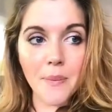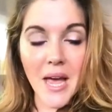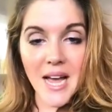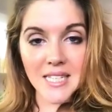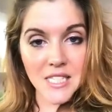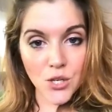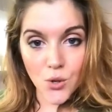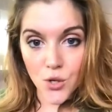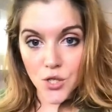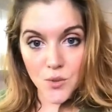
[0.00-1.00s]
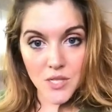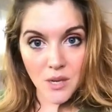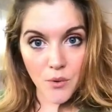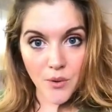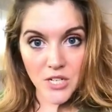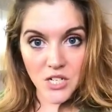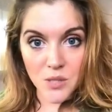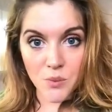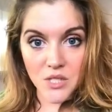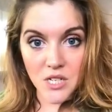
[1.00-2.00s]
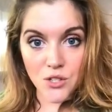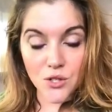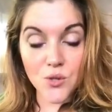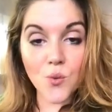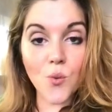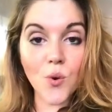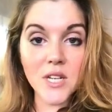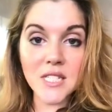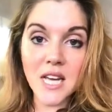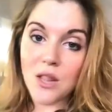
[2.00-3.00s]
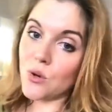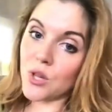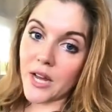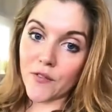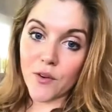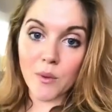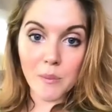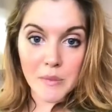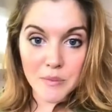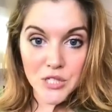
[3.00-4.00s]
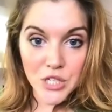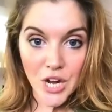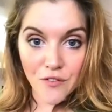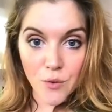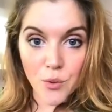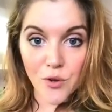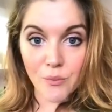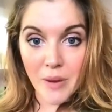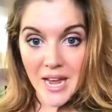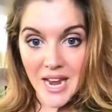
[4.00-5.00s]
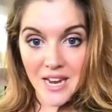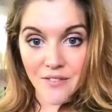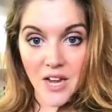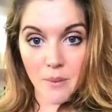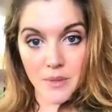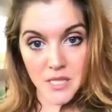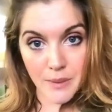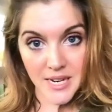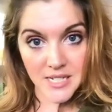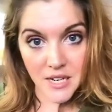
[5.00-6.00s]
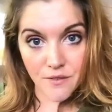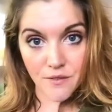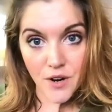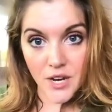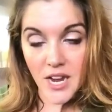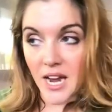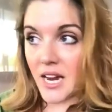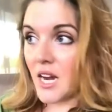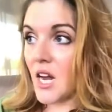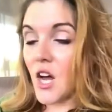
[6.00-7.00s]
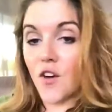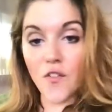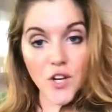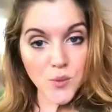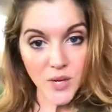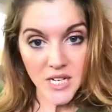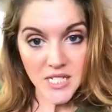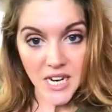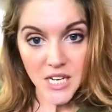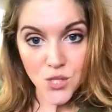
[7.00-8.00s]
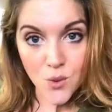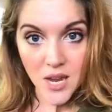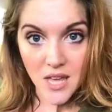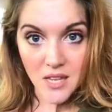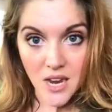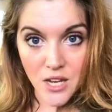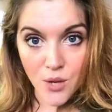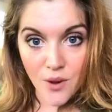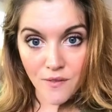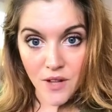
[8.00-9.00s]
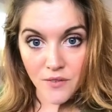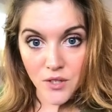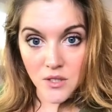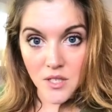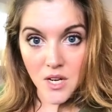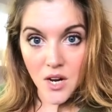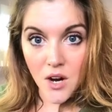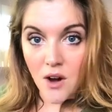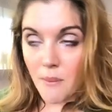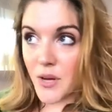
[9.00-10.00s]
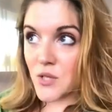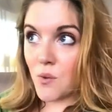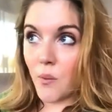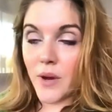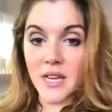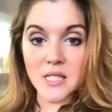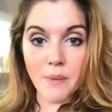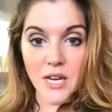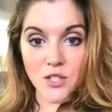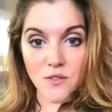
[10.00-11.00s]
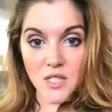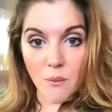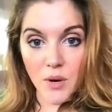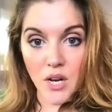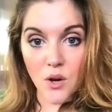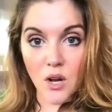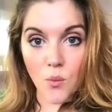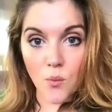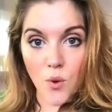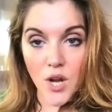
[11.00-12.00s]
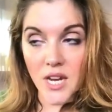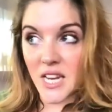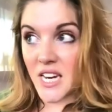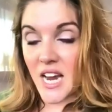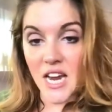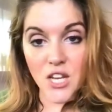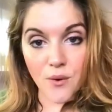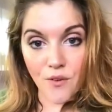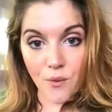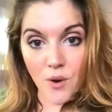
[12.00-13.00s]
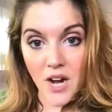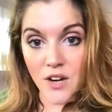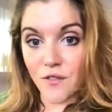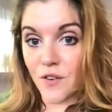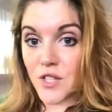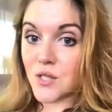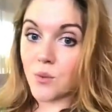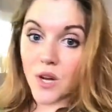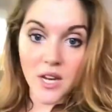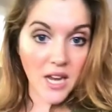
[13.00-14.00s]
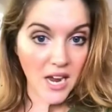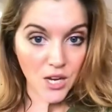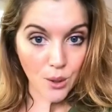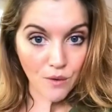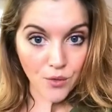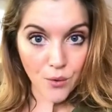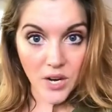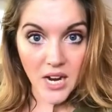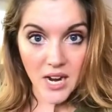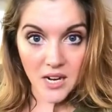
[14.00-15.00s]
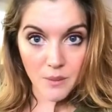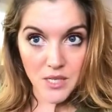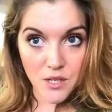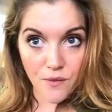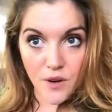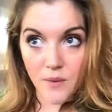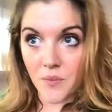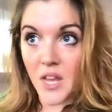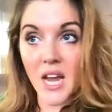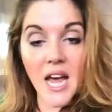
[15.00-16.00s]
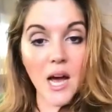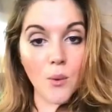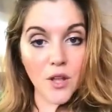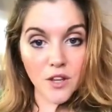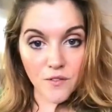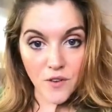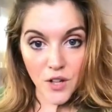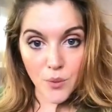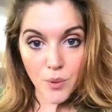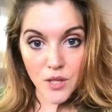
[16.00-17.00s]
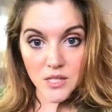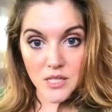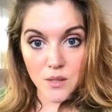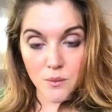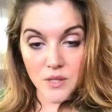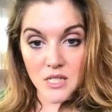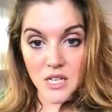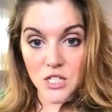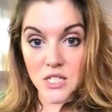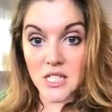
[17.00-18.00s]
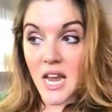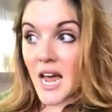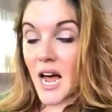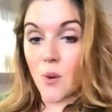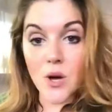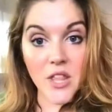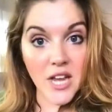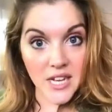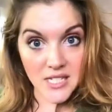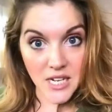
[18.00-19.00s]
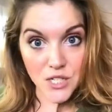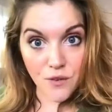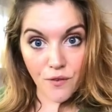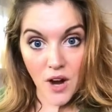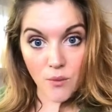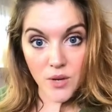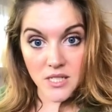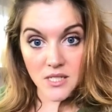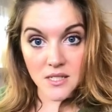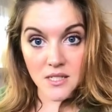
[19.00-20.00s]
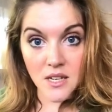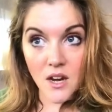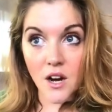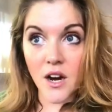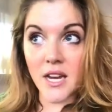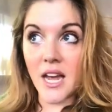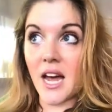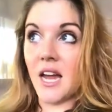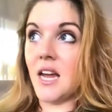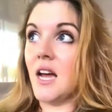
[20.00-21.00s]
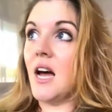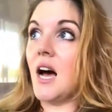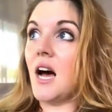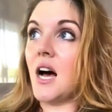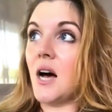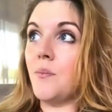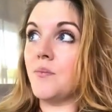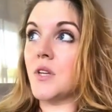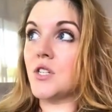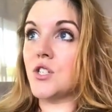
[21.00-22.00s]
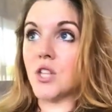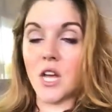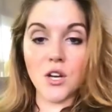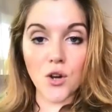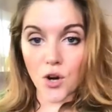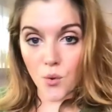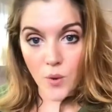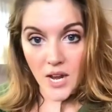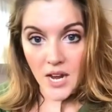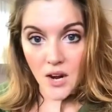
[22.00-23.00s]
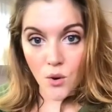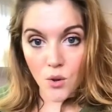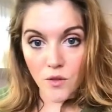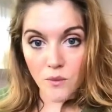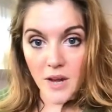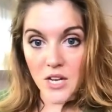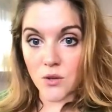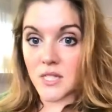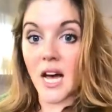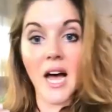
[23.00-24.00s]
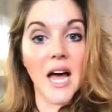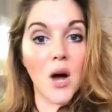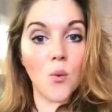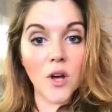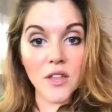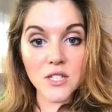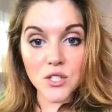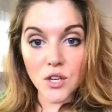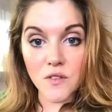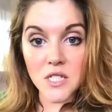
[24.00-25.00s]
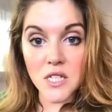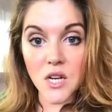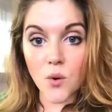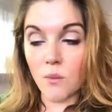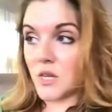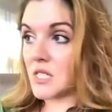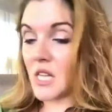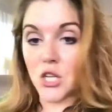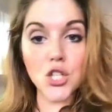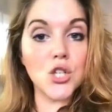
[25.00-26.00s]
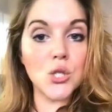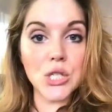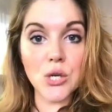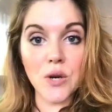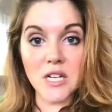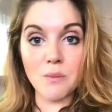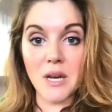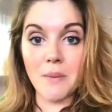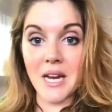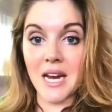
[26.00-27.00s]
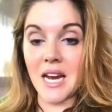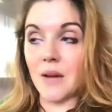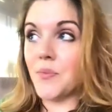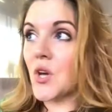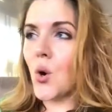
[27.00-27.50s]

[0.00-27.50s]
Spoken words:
Acts in accordance with WHS procedures. What does that look like from an observable behavior perspective? Okay. First, we're going to take into account the AQF level, all right, because what we expect of somebody working in an AQF 1 versus working at AQF 3 are going to be different. How well they follow policies and procedures, how well they identify risks, okay? Do they know where all of the manuals are? How well they service the equipment? Do they choose the correct PPE?